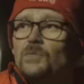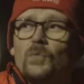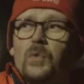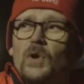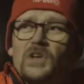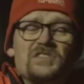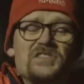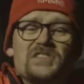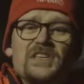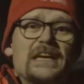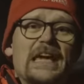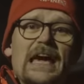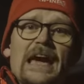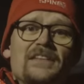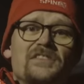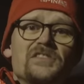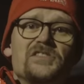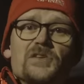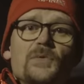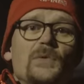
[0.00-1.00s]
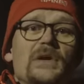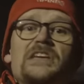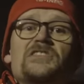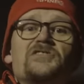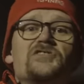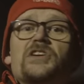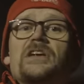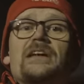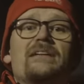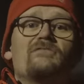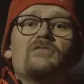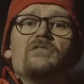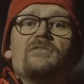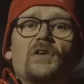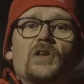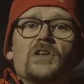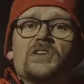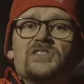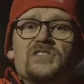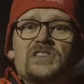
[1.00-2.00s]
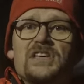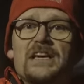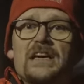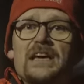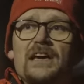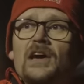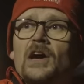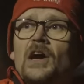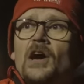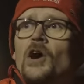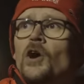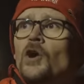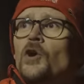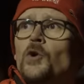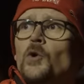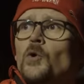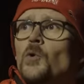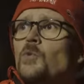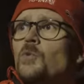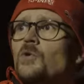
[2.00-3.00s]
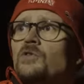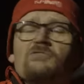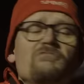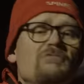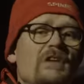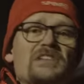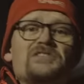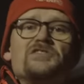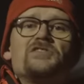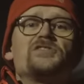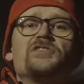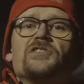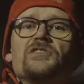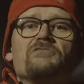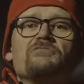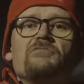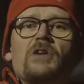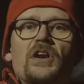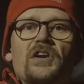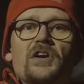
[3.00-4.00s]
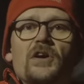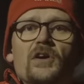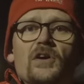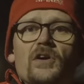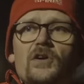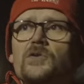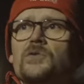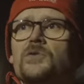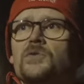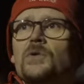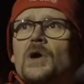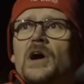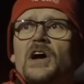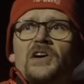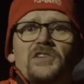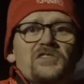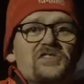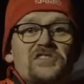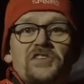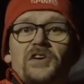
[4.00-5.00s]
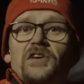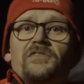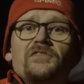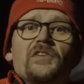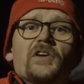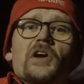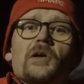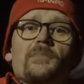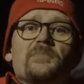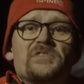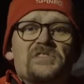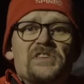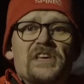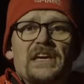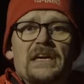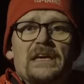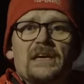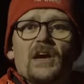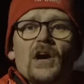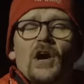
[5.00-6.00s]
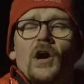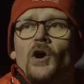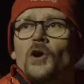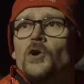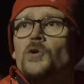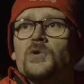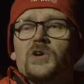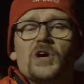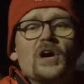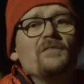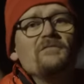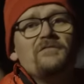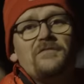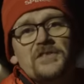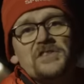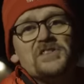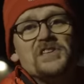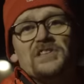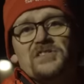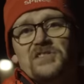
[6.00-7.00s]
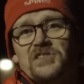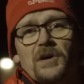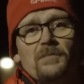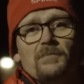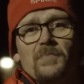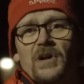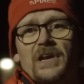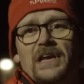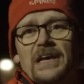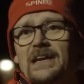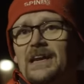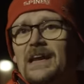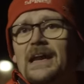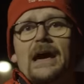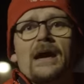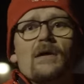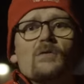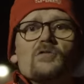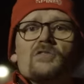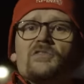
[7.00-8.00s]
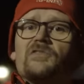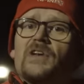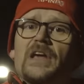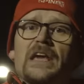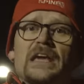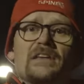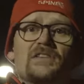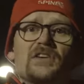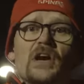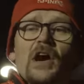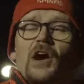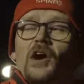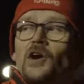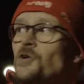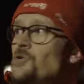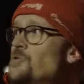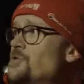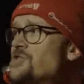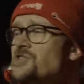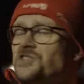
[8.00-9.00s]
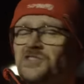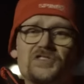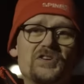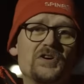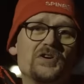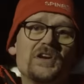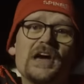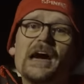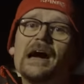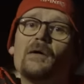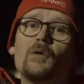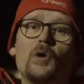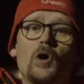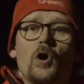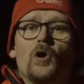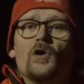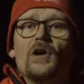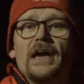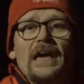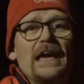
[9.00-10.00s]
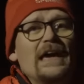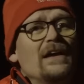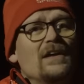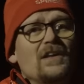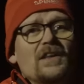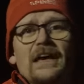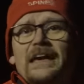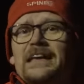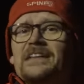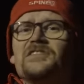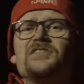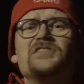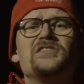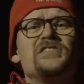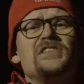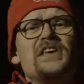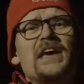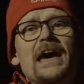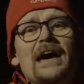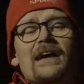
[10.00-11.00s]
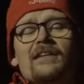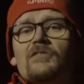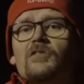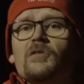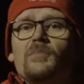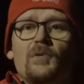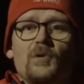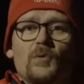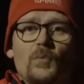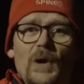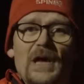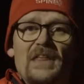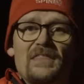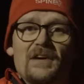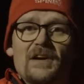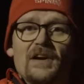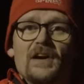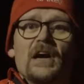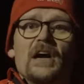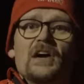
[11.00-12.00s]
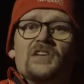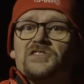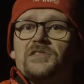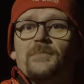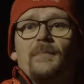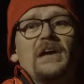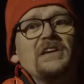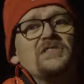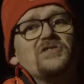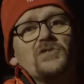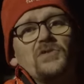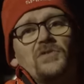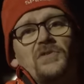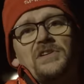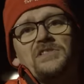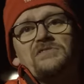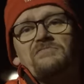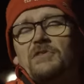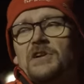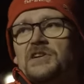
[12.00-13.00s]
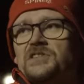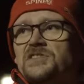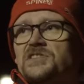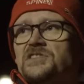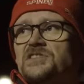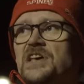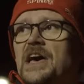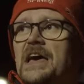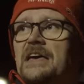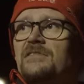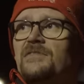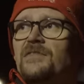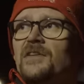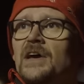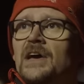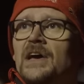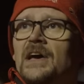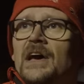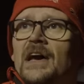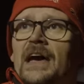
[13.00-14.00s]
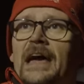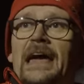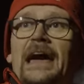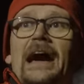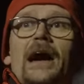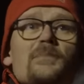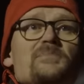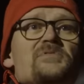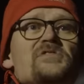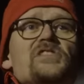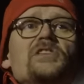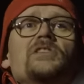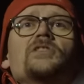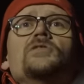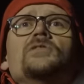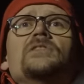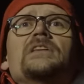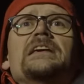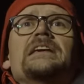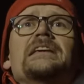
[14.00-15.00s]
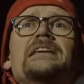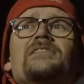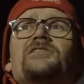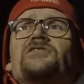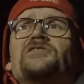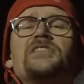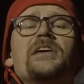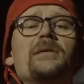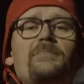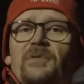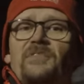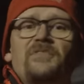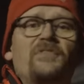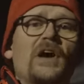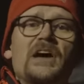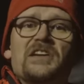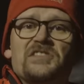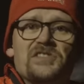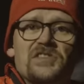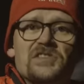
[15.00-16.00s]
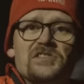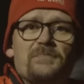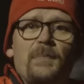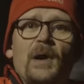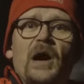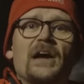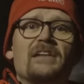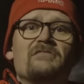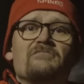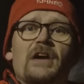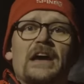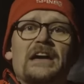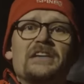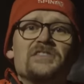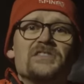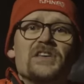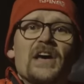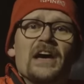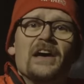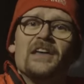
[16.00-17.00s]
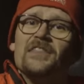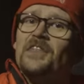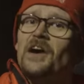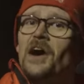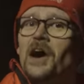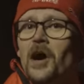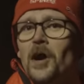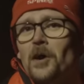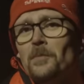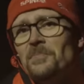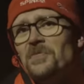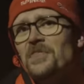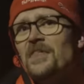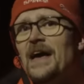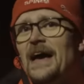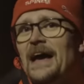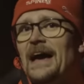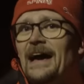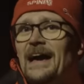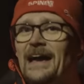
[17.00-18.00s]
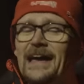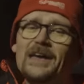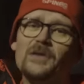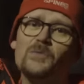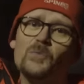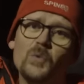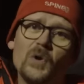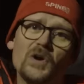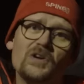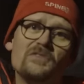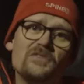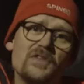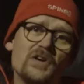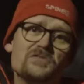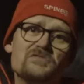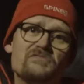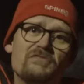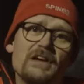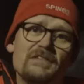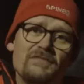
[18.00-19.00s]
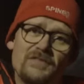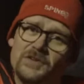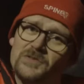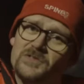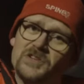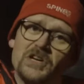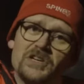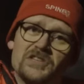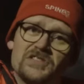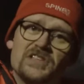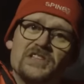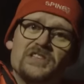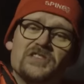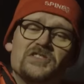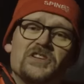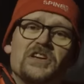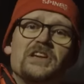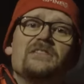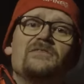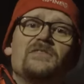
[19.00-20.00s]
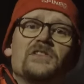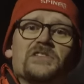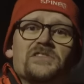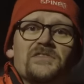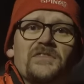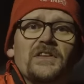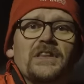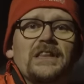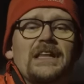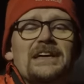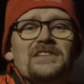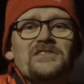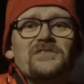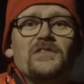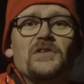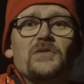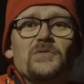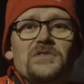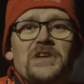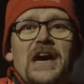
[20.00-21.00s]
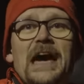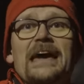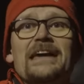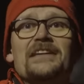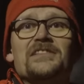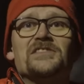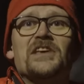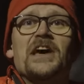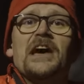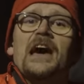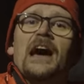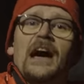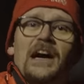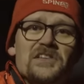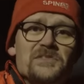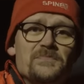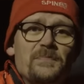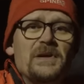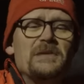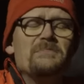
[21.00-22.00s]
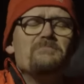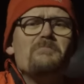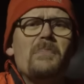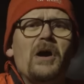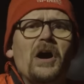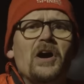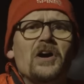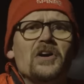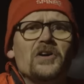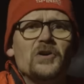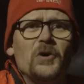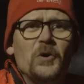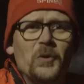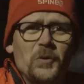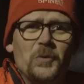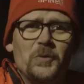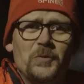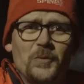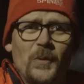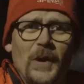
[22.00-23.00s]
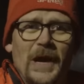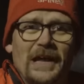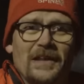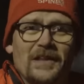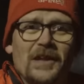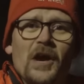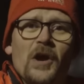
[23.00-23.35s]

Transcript: once again to each and every volunteer who registered a runner, who served a cup of tea, who comforted somebody in an hour of need, who stood out on a hill in terrible weather to make sure these runners are safe. It absolutely typifies the spine race that up there in one of those refuge huts in the Cheviots for the last few days has been Mark Caldwell,